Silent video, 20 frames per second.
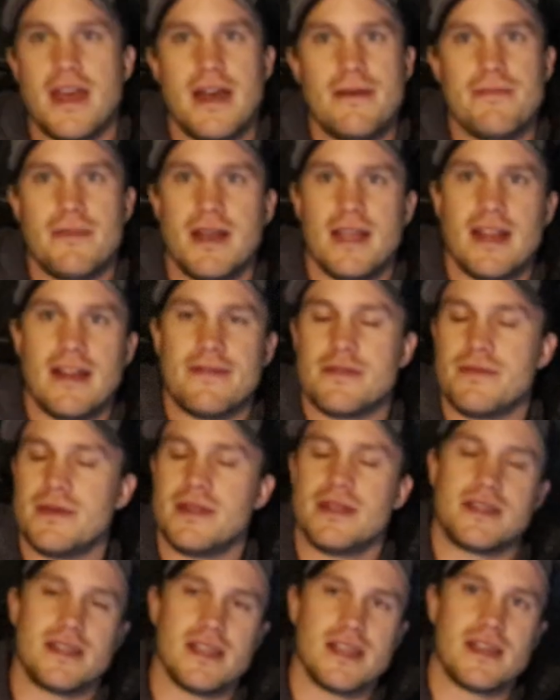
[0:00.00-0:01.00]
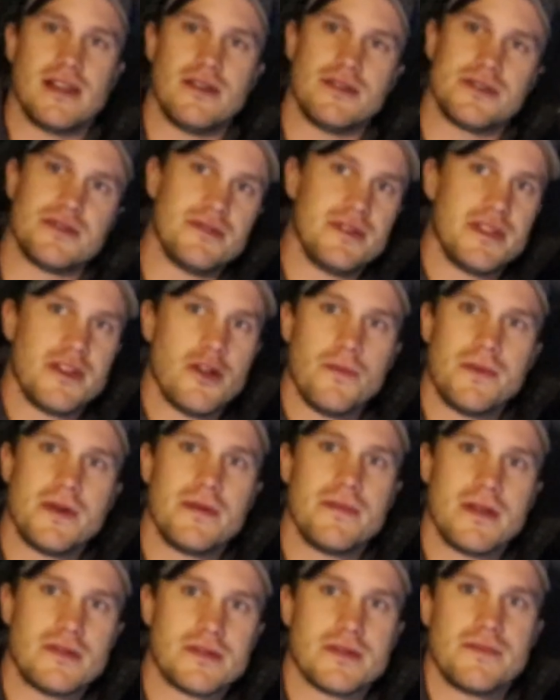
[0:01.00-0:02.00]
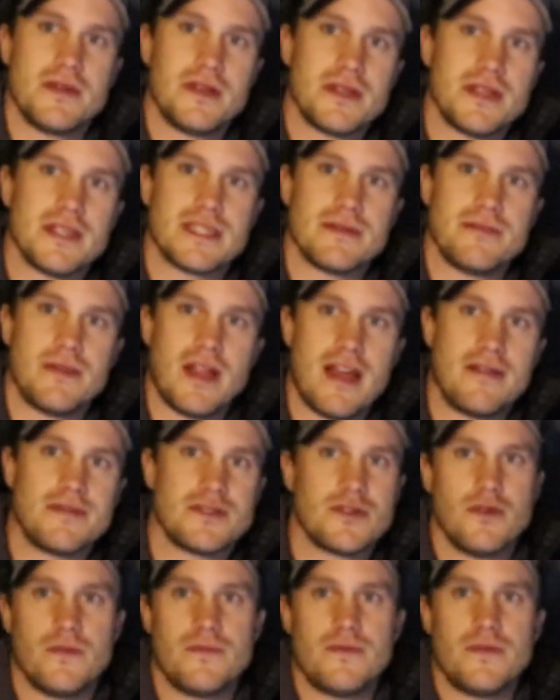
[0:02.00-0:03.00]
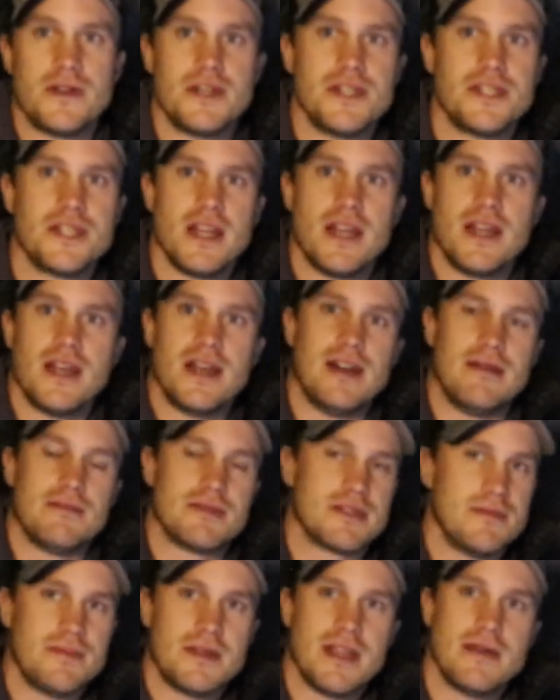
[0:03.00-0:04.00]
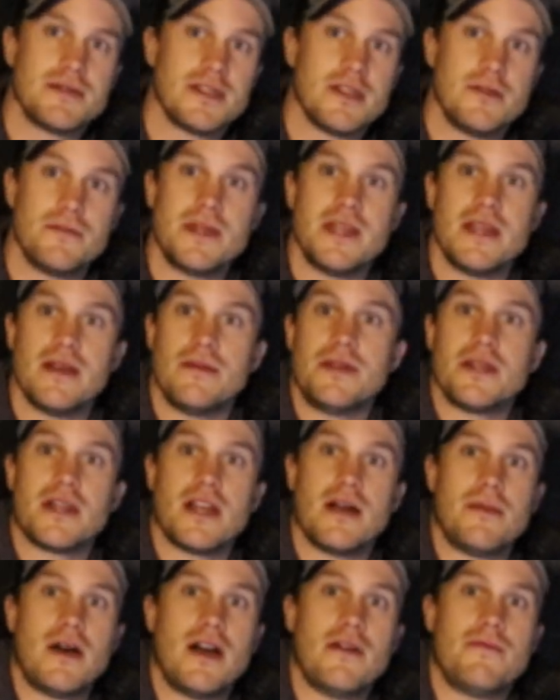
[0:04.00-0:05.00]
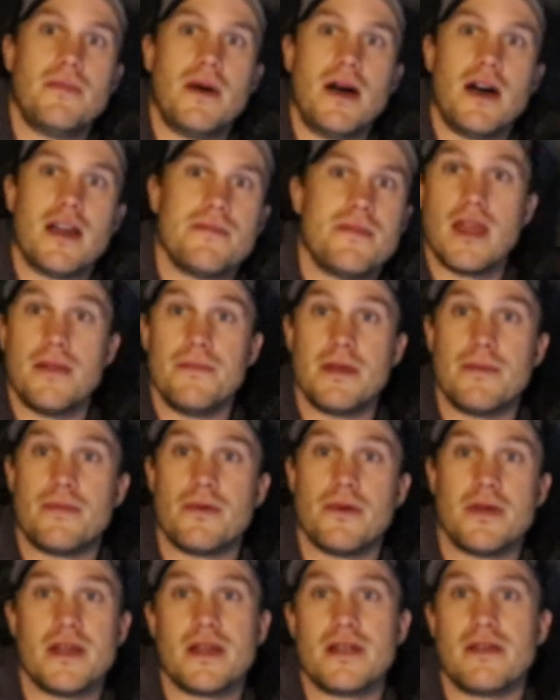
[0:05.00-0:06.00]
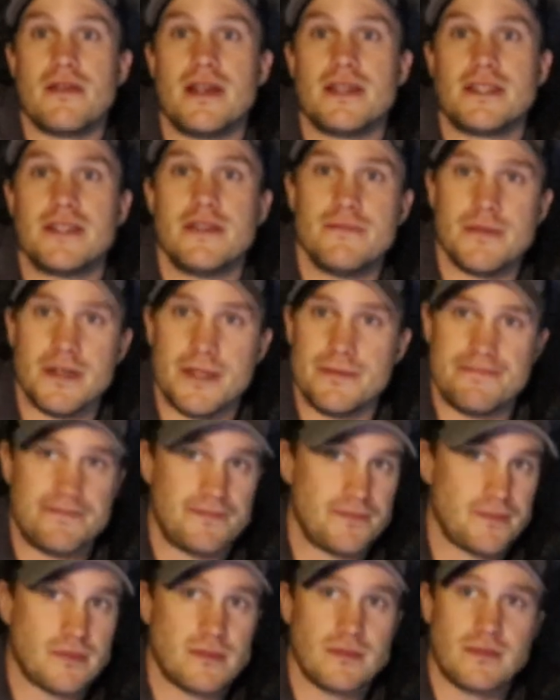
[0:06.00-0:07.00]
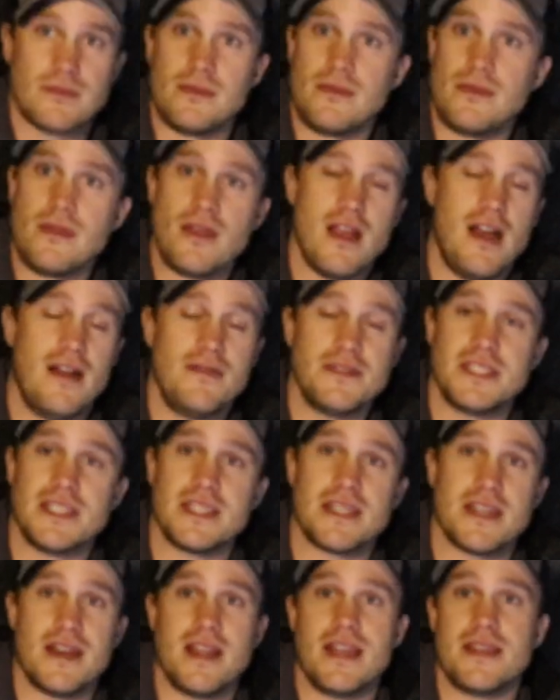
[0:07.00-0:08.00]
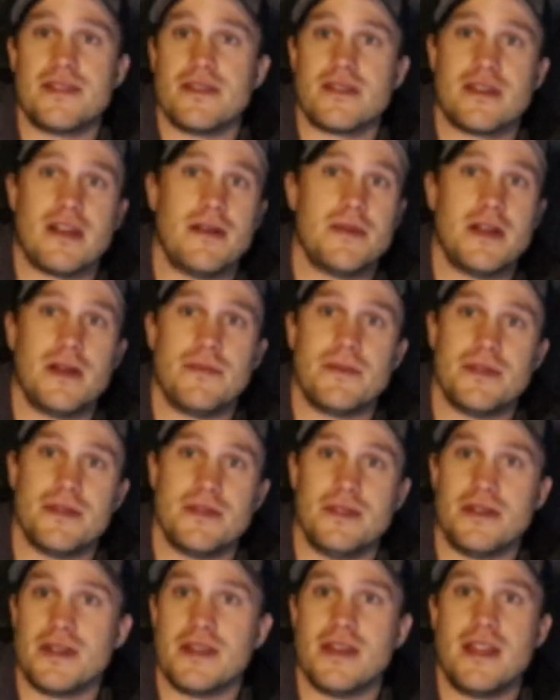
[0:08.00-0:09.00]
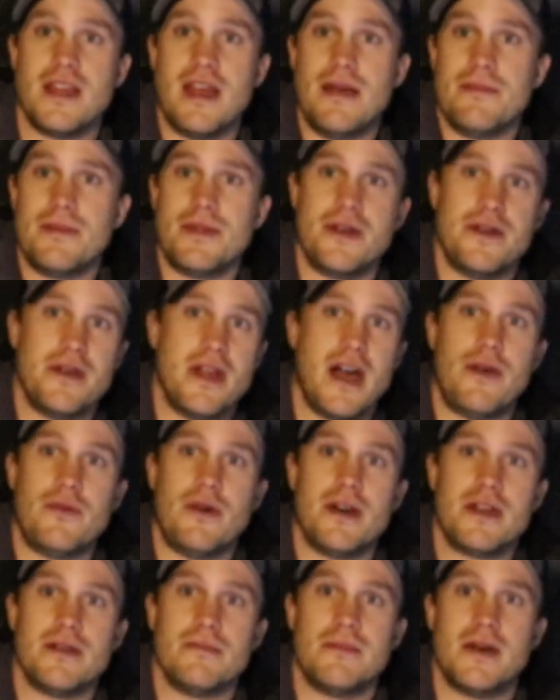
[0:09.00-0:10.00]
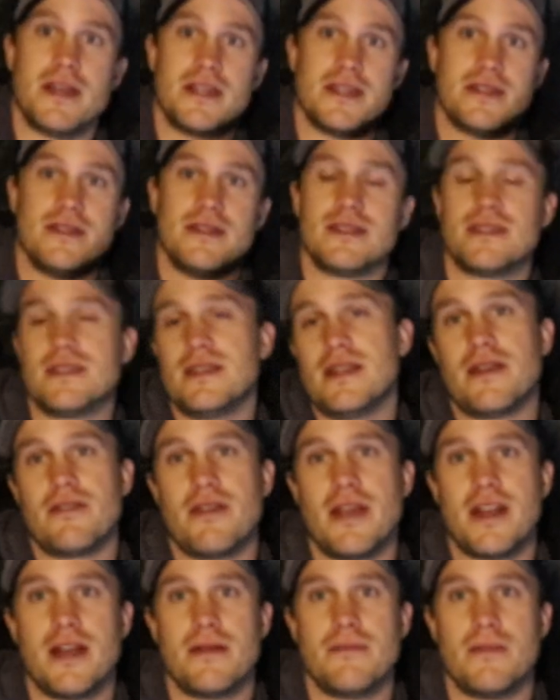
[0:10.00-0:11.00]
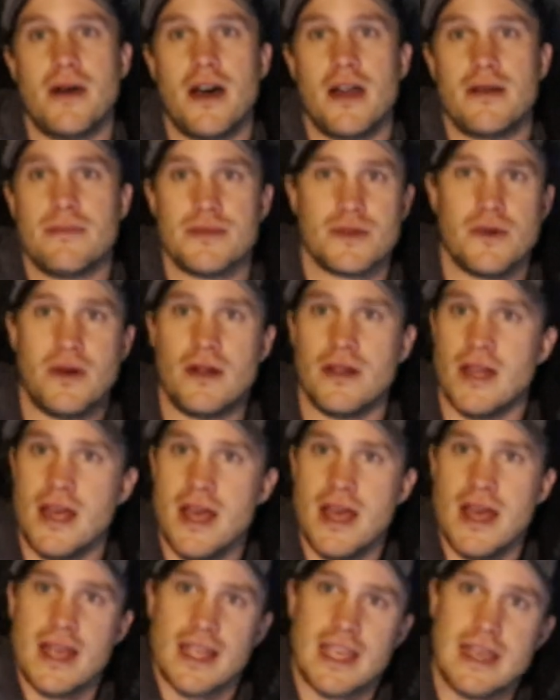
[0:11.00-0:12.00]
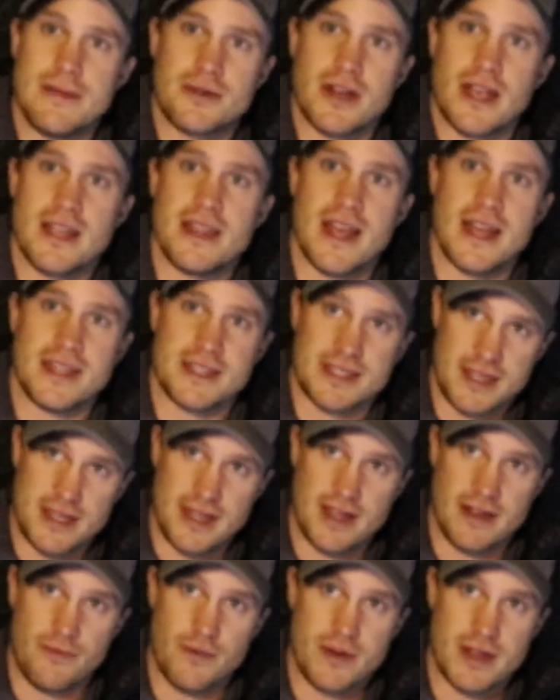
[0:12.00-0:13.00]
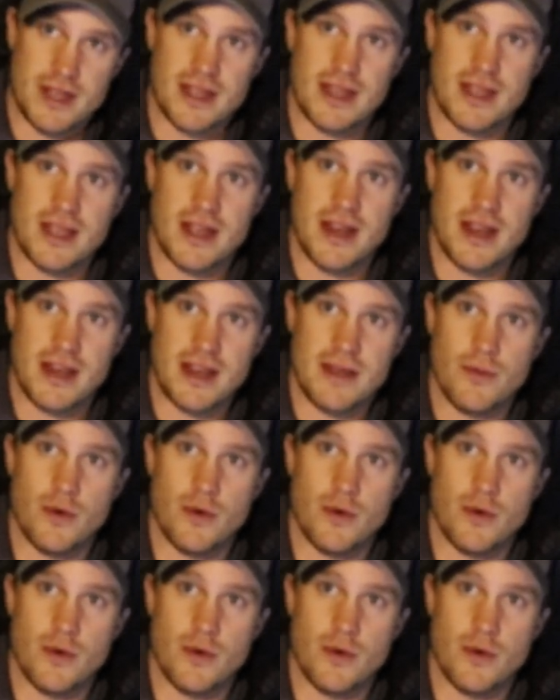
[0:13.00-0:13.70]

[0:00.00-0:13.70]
that might have to be the ticket. I was really hoping to be able to get some live scope footage. Um, sometimes they'll be able to come off bottom and be pretty aggressive, but obviously tonight they're coming up and they're looking but they're not wanting to bite until it's sitting right on bottom so i'll keep trying that see if we can get any